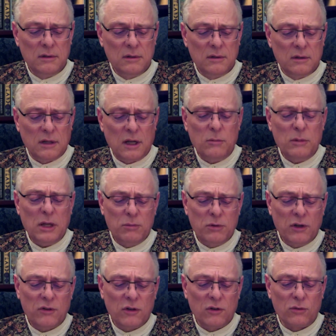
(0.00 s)
And how many
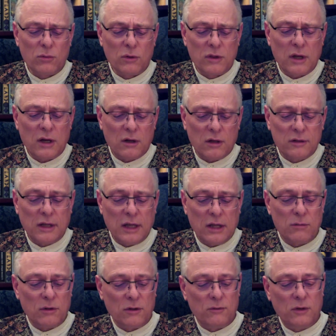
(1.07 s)
prisoners were there
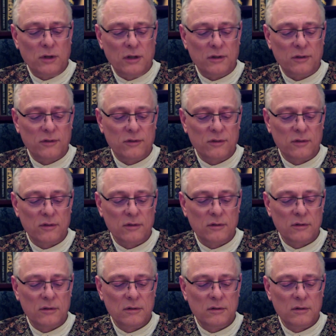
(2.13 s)
altogether in the vaults?
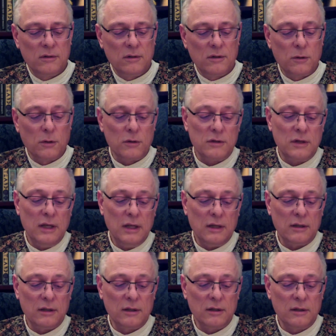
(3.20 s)

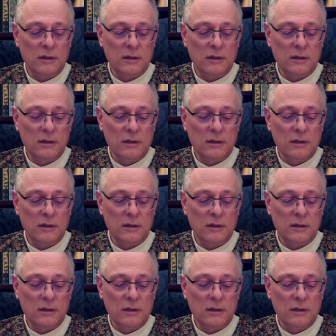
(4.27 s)
13.